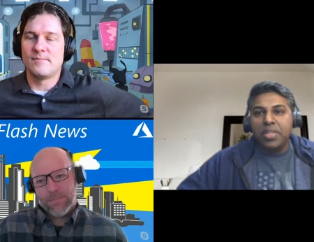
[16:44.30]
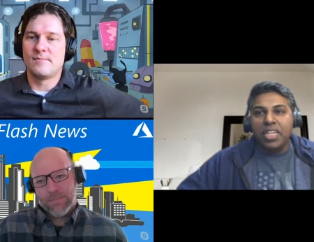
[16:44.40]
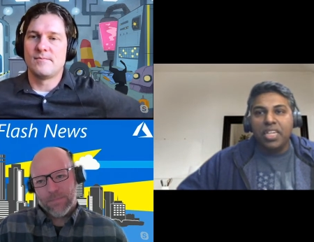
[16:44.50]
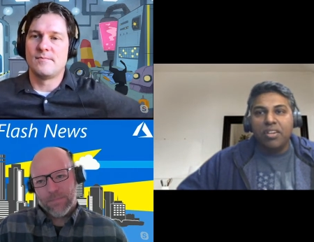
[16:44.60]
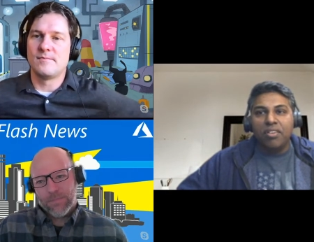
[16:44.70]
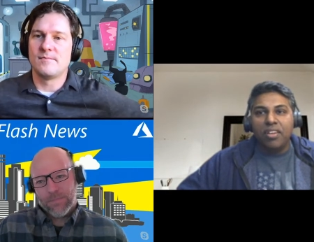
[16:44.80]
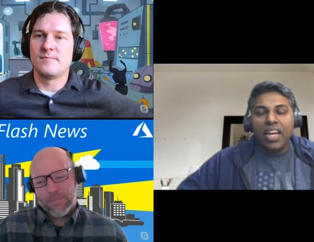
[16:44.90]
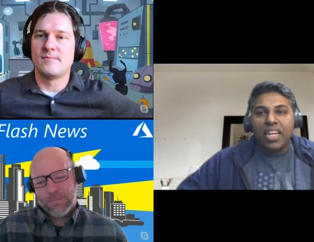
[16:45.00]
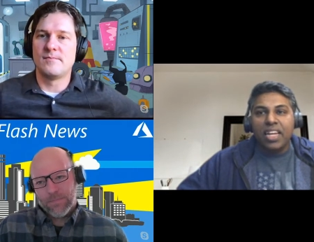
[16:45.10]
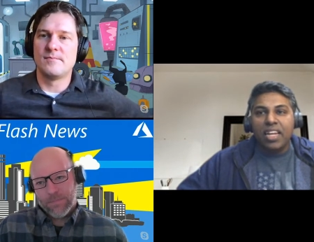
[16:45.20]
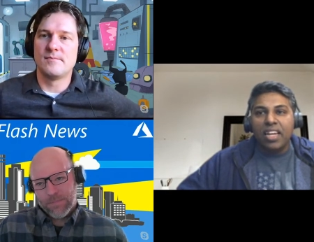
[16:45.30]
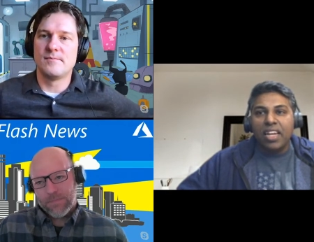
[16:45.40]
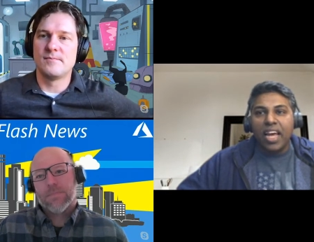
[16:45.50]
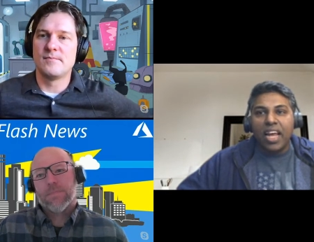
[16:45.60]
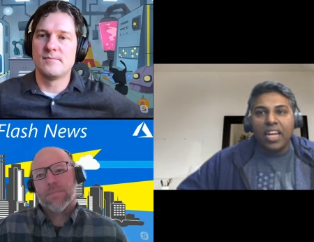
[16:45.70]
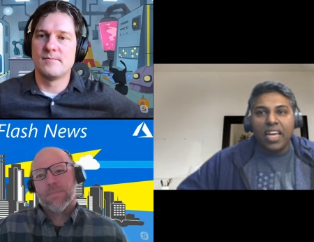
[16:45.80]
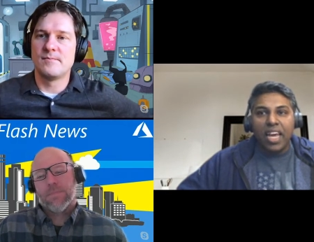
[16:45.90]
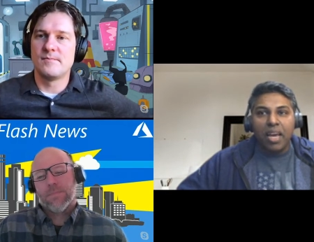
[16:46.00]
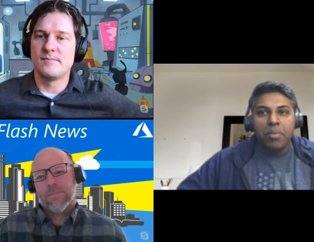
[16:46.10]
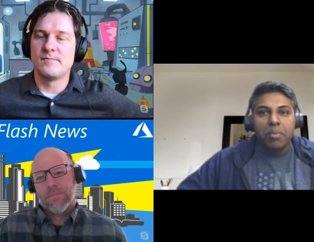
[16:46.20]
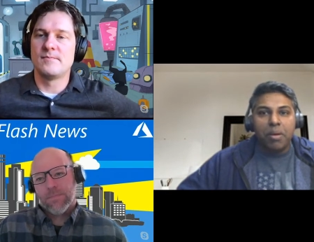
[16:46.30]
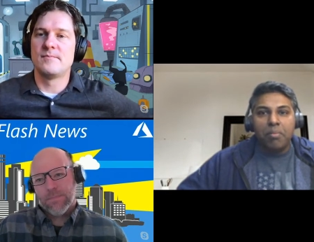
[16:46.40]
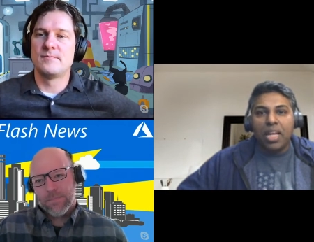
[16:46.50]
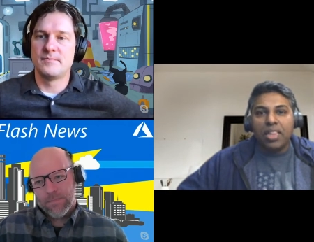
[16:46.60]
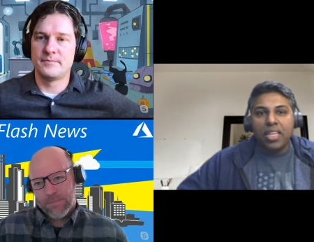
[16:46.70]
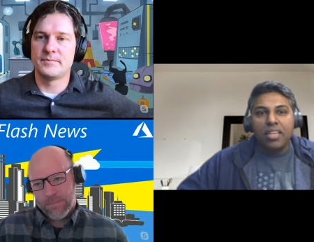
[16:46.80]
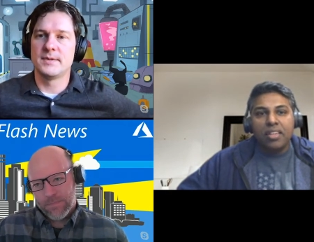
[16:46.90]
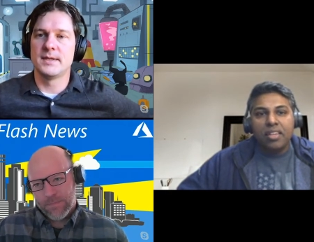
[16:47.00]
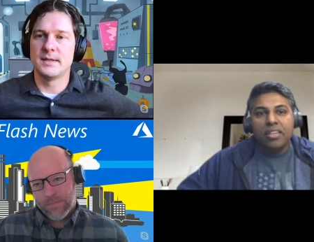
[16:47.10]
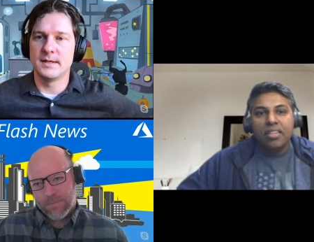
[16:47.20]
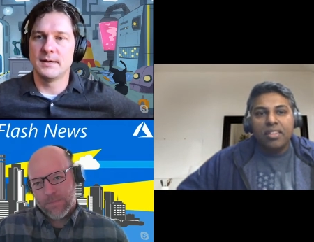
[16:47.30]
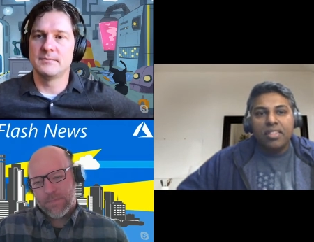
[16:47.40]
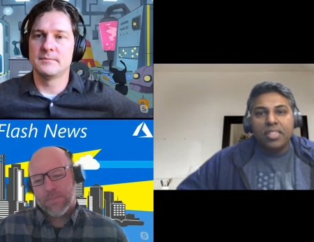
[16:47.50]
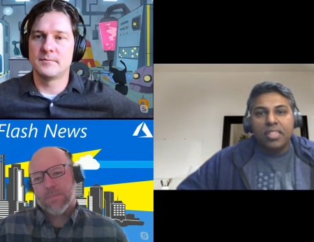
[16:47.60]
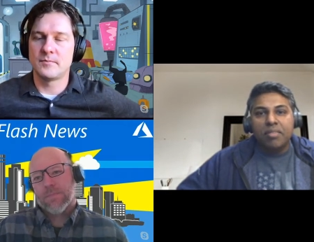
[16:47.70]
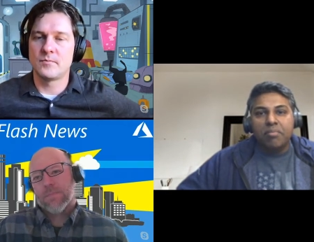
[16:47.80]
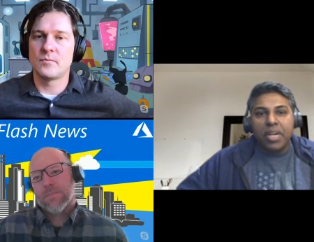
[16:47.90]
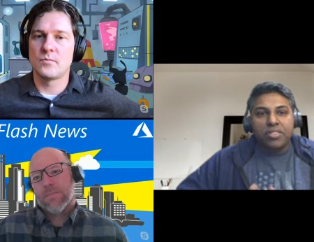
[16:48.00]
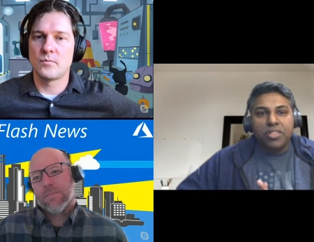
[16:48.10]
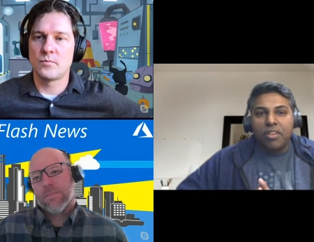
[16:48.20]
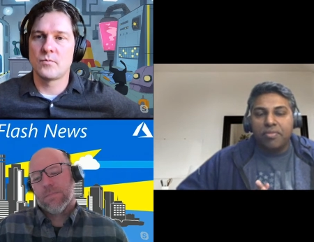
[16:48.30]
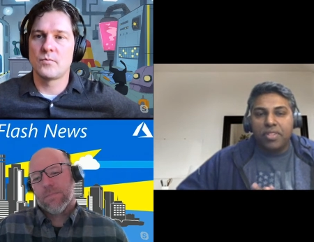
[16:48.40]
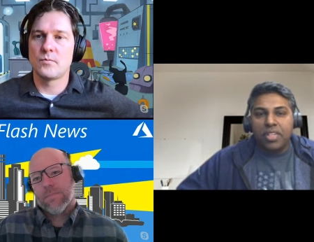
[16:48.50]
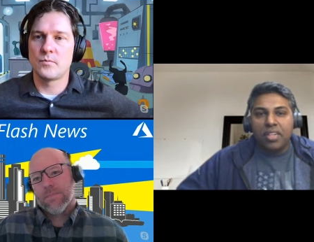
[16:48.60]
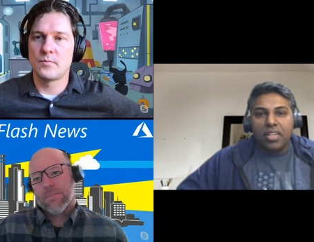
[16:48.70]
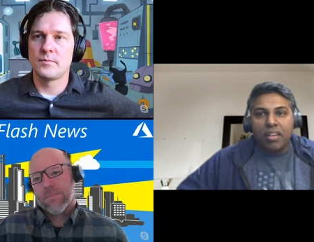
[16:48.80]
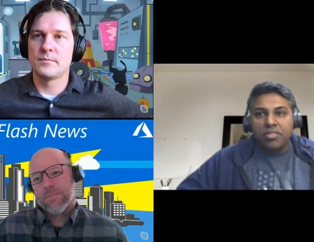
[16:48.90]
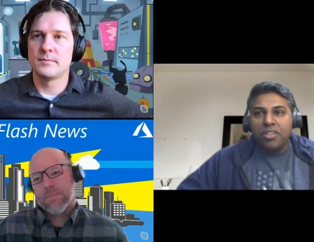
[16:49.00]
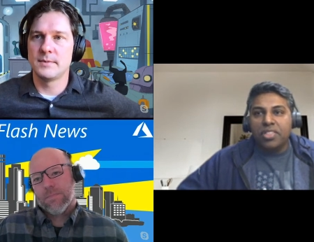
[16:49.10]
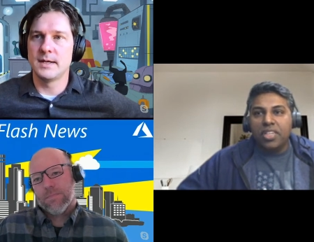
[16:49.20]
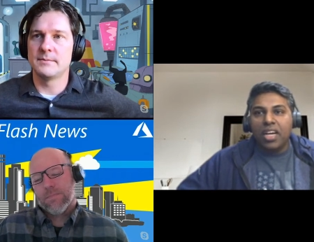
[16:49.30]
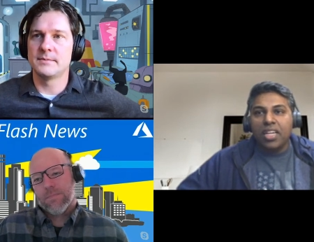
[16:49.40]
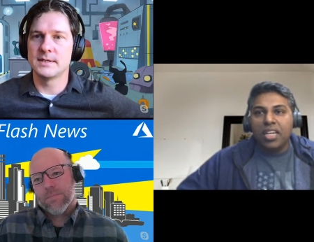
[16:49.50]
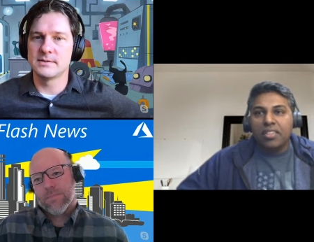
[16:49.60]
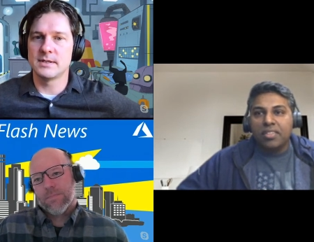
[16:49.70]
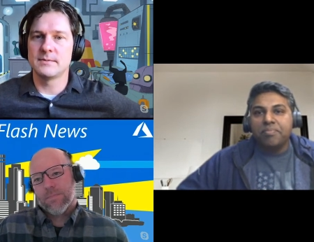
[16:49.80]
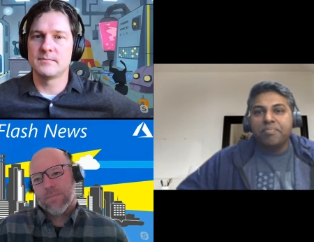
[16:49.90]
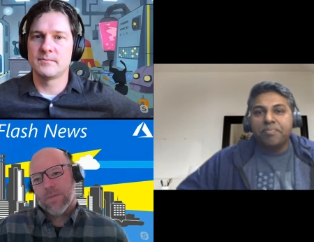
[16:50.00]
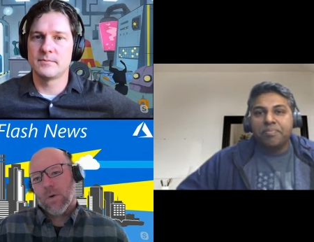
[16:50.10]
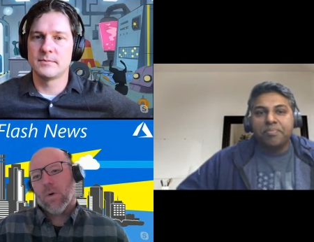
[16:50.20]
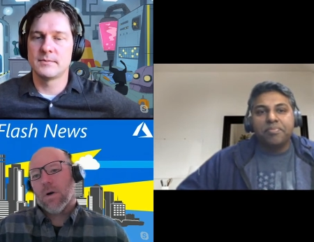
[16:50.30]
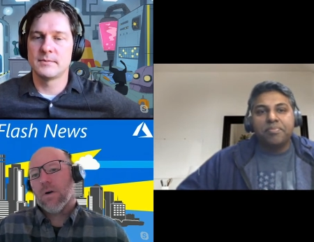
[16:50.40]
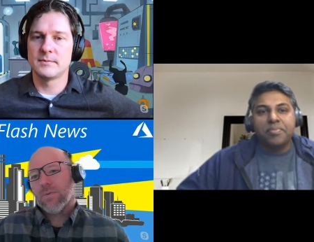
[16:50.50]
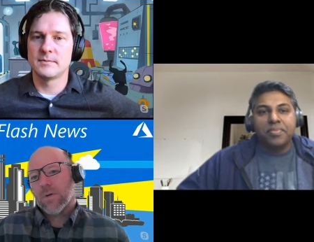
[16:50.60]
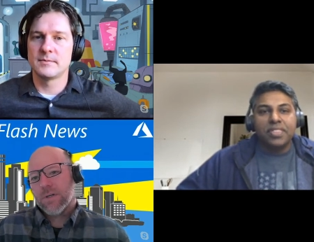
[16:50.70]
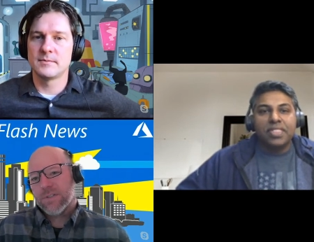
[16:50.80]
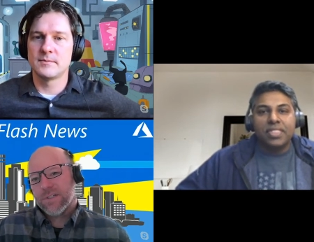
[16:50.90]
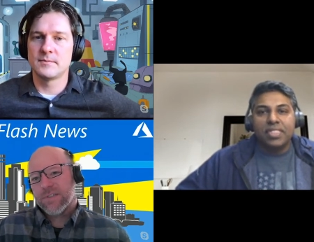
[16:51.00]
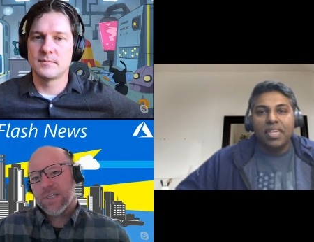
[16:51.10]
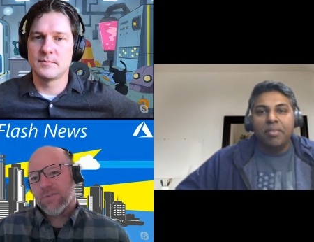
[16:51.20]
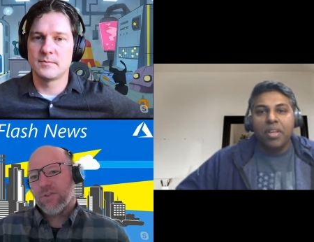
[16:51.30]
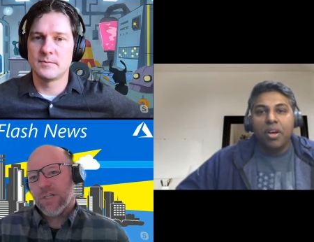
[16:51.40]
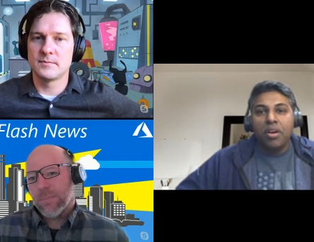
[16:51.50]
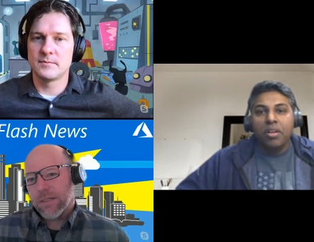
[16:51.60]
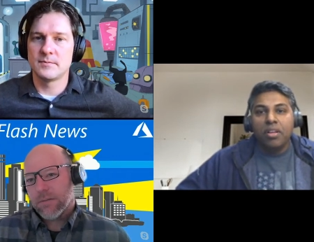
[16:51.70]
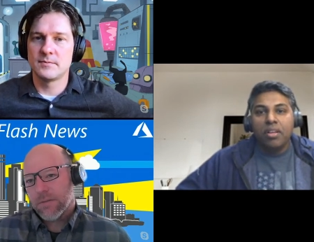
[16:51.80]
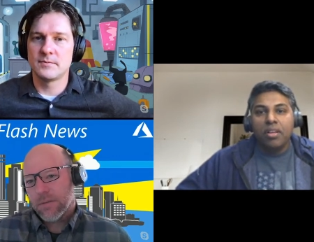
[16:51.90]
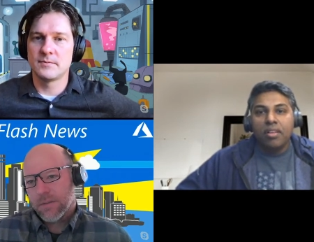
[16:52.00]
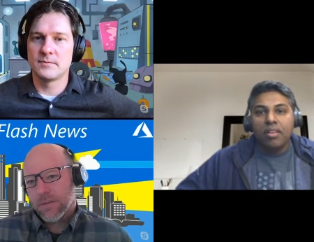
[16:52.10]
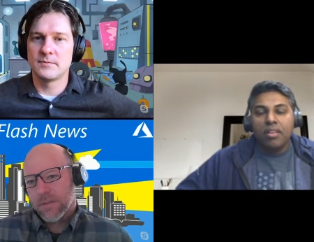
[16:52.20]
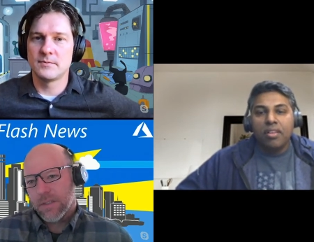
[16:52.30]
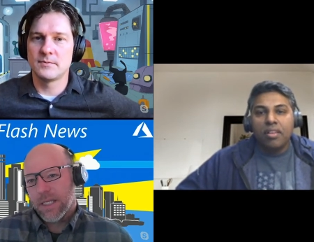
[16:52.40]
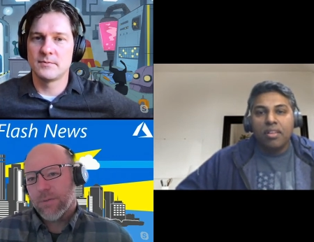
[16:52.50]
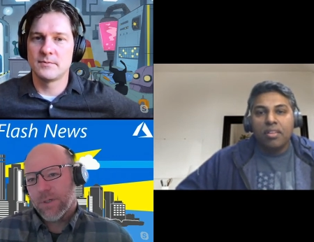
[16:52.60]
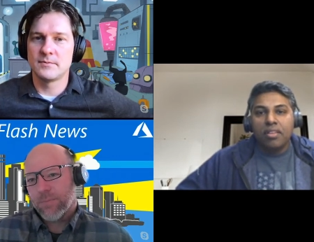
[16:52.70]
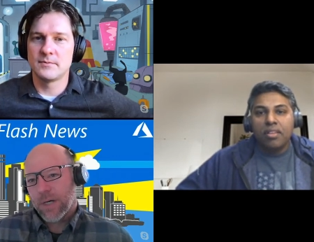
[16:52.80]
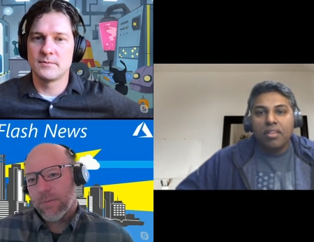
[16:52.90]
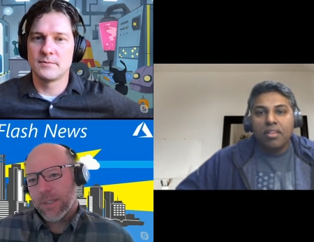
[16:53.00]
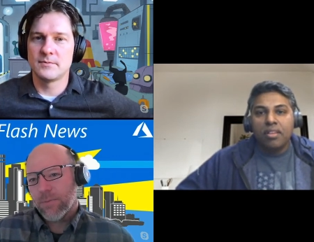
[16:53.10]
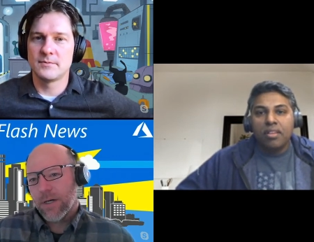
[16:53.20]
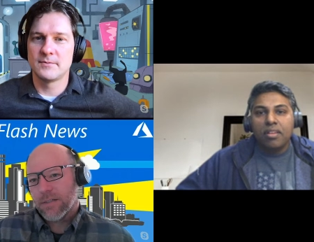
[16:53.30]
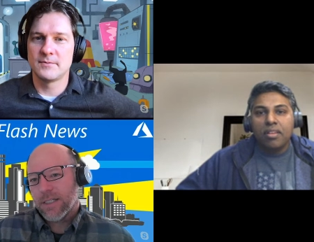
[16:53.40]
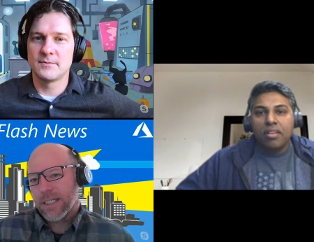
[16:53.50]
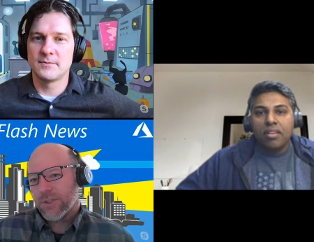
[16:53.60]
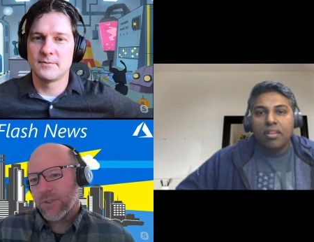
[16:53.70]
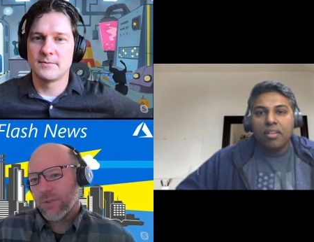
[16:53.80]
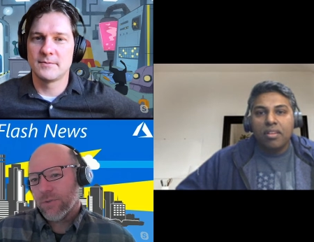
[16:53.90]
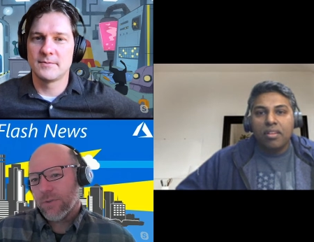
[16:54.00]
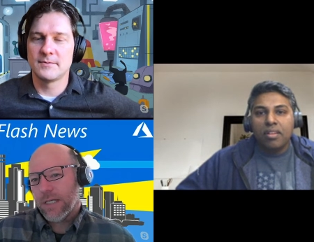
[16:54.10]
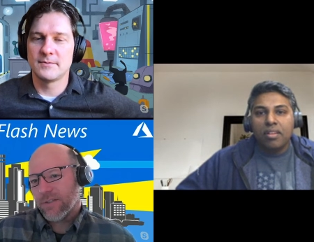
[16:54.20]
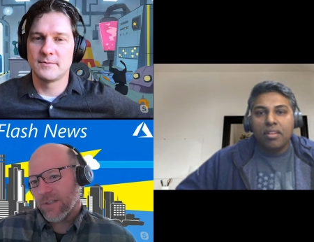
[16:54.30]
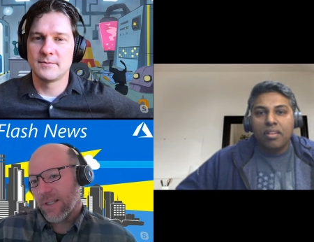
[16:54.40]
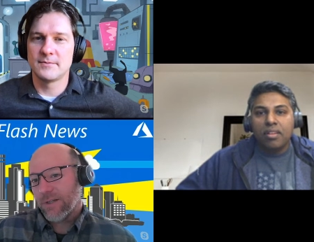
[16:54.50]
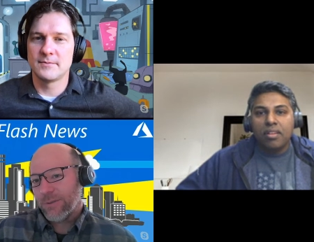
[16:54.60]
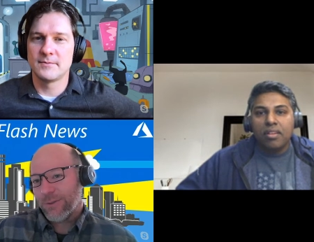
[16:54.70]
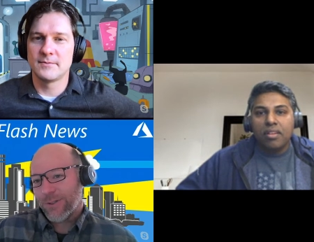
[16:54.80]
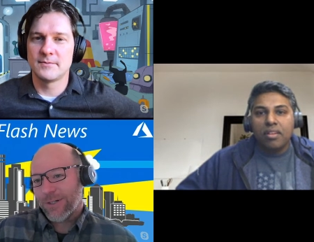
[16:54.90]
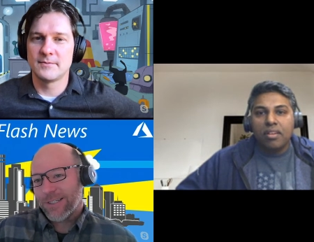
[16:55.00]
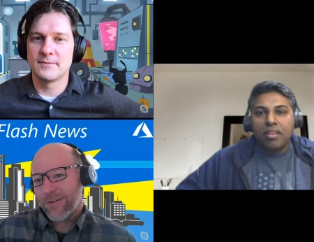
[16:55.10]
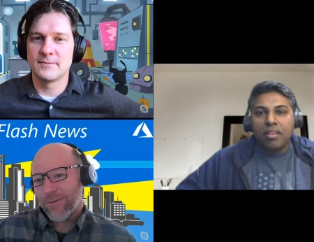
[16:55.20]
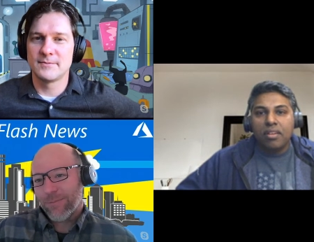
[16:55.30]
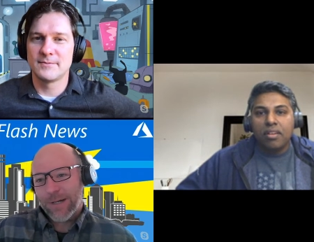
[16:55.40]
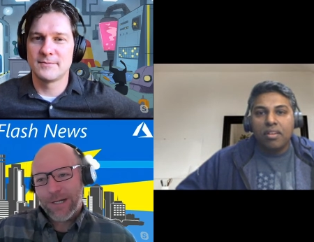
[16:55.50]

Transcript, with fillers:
Speaker 1: on LinkedIn at Abe Pabati, yeah. uh, Microsoft uh, Cloud Solution Architect. Yeah, that's right.
Speaker 2: Or, of course, yeah. instead of Gmail, they would probably want to get you as a Cloud Solution Architect for